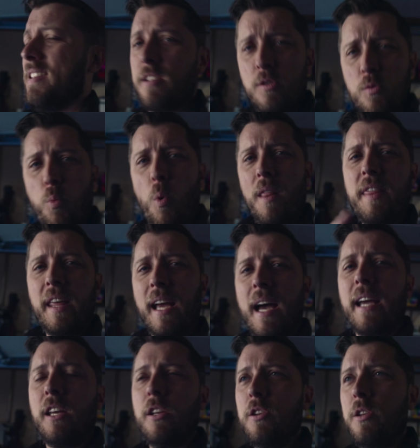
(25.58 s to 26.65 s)
This is one thing
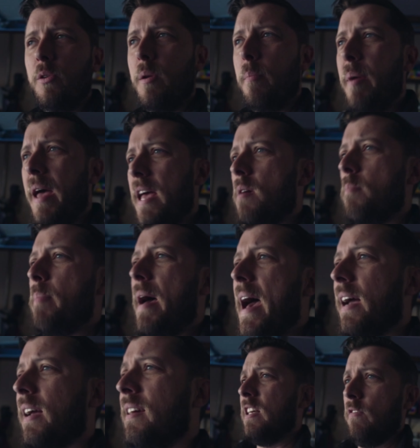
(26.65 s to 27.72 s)
I can do to pay it
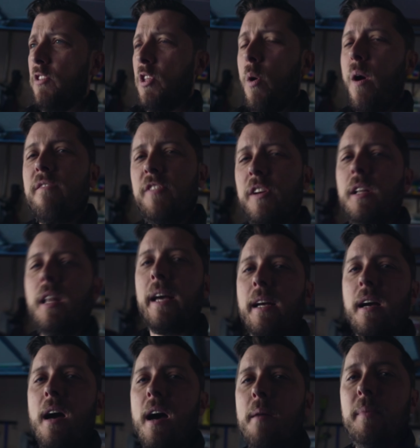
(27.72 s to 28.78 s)
back, even though I feel
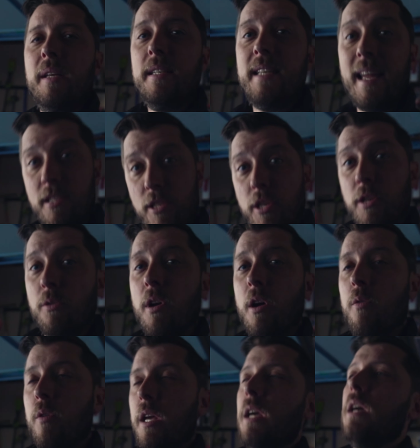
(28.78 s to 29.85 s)
like I'm in debt to you,
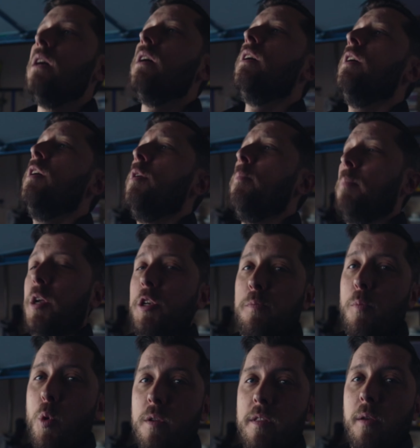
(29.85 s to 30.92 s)
Cody, much
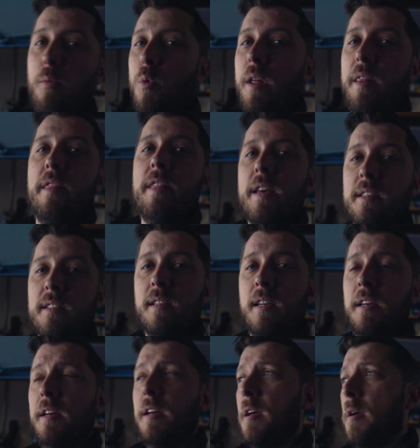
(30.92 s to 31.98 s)
more than what this
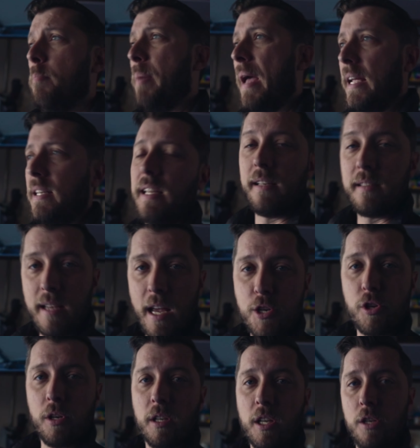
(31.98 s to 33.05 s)
painting
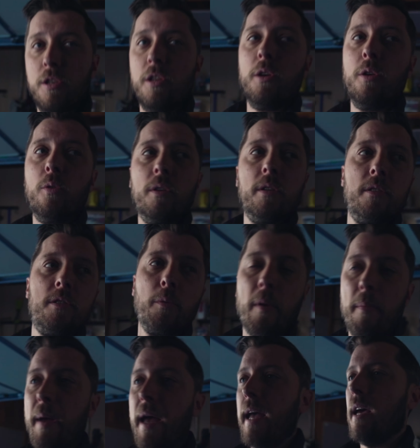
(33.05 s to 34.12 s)
session can do to
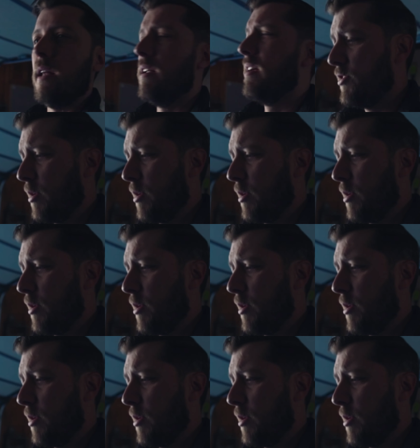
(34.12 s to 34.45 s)
repay it.